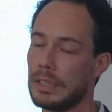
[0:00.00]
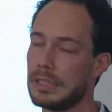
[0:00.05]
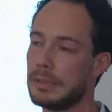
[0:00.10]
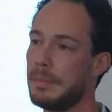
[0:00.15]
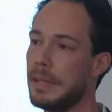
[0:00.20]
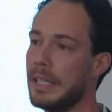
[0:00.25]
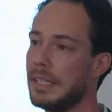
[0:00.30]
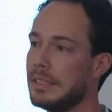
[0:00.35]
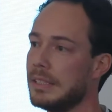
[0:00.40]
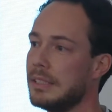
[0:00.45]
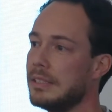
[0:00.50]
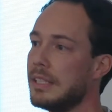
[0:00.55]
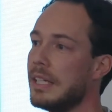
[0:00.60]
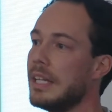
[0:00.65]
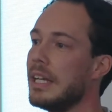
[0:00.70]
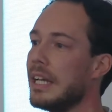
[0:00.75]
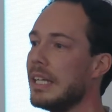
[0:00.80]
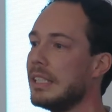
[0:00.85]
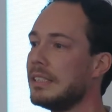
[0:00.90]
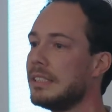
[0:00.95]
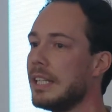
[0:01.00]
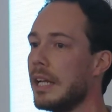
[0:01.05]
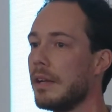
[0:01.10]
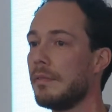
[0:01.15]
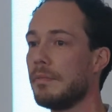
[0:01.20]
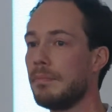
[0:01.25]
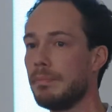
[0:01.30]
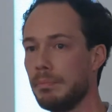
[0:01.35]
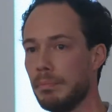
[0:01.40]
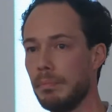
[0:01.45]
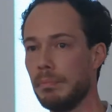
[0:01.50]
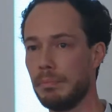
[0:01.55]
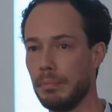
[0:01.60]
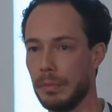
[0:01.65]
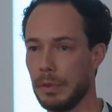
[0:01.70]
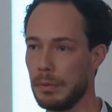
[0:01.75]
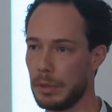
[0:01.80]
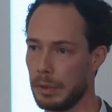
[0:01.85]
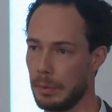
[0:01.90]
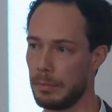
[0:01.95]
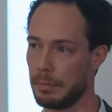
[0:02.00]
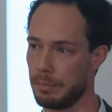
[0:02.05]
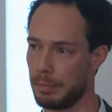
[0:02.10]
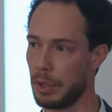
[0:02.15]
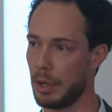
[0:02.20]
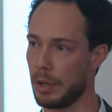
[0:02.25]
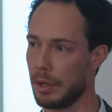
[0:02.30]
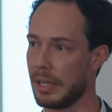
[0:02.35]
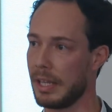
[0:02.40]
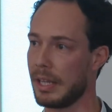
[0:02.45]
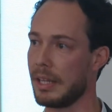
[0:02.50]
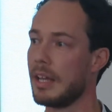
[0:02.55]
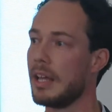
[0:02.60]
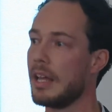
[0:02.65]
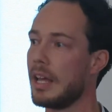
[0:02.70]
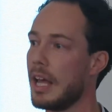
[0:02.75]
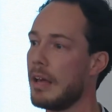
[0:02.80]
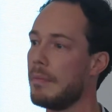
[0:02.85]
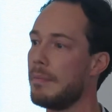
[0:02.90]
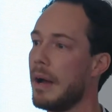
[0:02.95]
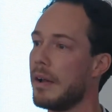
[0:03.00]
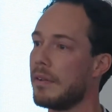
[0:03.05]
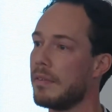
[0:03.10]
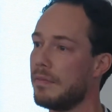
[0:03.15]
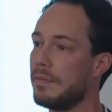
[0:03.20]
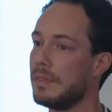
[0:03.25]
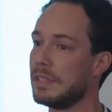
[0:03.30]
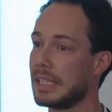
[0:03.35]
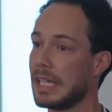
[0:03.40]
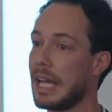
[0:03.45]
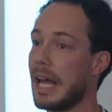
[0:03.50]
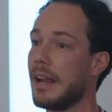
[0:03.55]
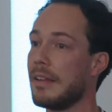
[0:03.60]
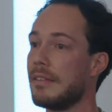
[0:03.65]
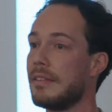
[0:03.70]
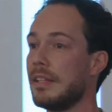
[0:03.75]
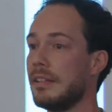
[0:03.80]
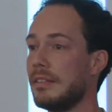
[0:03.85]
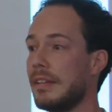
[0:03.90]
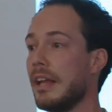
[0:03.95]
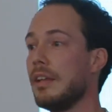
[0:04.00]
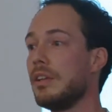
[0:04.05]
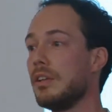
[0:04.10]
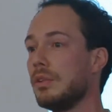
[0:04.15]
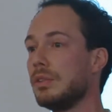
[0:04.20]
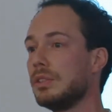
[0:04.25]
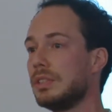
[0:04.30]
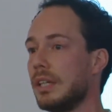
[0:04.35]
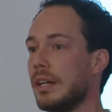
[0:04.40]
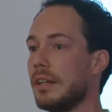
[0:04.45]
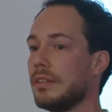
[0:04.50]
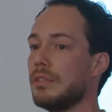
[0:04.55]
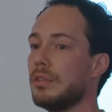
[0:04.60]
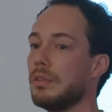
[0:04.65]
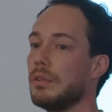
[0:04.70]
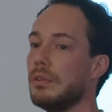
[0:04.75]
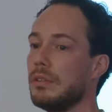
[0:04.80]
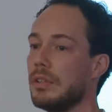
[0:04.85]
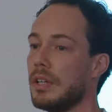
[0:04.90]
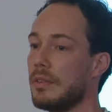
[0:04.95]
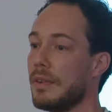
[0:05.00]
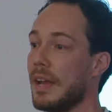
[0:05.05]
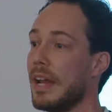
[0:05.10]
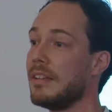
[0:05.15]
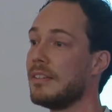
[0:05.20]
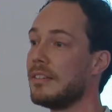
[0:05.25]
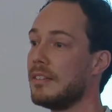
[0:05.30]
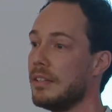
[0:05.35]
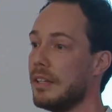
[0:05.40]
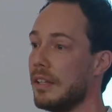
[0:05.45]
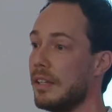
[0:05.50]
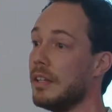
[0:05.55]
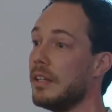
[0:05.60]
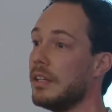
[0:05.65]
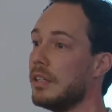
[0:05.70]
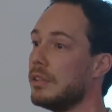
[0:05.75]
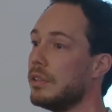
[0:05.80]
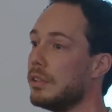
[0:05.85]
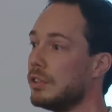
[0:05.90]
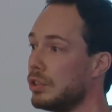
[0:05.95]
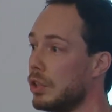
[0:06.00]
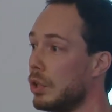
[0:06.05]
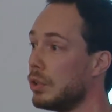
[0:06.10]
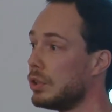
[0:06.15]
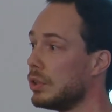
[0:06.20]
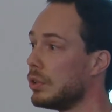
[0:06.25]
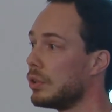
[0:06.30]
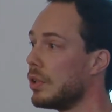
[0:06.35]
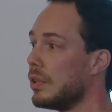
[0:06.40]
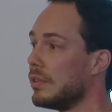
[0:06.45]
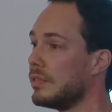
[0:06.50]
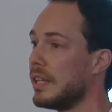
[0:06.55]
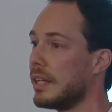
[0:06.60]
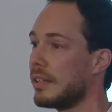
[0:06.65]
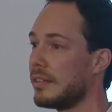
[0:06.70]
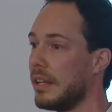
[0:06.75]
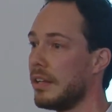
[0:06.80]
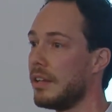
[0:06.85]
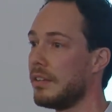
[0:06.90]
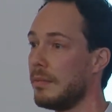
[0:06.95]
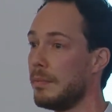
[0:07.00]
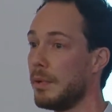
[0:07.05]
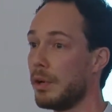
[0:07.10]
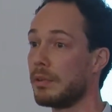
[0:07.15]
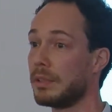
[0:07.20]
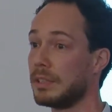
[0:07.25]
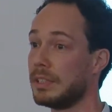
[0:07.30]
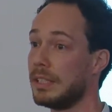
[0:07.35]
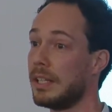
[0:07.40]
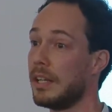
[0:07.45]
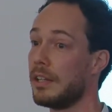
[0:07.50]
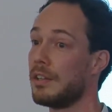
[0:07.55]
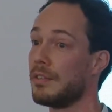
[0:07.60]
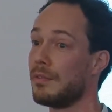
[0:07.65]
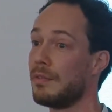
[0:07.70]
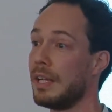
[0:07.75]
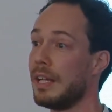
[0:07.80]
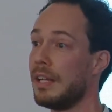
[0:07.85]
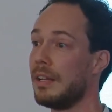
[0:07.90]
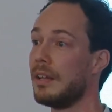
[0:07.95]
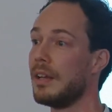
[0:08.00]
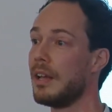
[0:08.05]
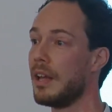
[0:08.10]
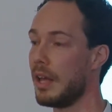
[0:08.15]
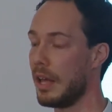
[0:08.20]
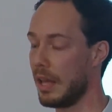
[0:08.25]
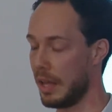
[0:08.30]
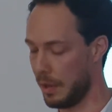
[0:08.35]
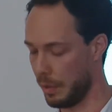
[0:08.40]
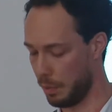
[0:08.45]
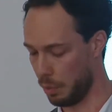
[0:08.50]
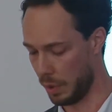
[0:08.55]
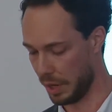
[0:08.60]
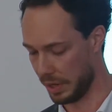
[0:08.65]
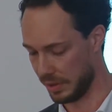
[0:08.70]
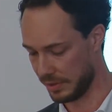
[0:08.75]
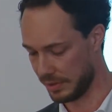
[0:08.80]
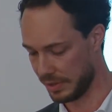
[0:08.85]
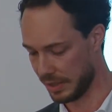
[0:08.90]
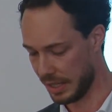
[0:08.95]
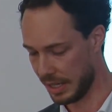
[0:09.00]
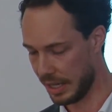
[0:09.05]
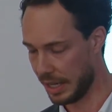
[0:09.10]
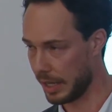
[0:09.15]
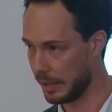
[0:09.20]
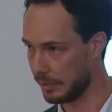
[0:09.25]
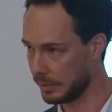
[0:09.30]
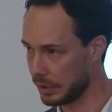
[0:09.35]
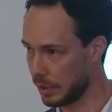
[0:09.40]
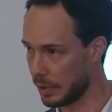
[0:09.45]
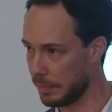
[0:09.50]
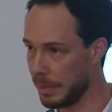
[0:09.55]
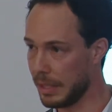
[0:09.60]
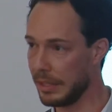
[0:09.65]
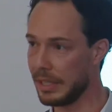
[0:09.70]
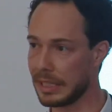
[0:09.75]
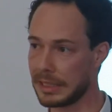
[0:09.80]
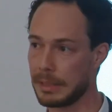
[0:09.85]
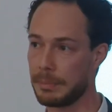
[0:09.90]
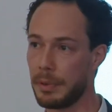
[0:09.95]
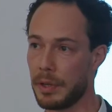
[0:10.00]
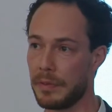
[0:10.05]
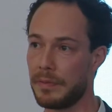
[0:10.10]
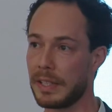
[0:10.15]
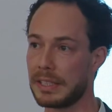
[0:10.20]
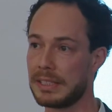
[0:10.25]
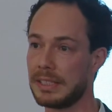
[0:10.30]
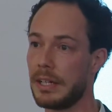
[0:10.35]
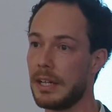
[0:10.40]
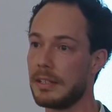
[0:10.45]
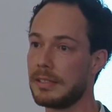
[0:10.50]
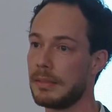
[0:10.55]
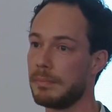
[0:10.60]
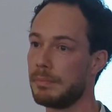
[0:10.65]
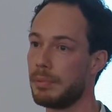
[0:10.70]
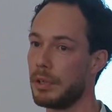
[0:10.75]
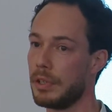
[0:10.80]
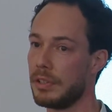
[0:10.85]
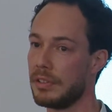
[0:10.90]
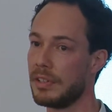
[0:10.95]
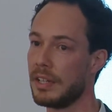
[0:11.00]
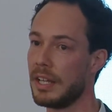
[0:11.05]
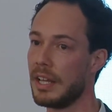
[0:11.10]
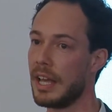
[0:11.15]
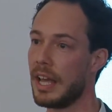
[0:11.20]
the spaces, instead of purely about physicality, then you start to create the social contact and the democracy that you really want. So the building is a perfect starting point.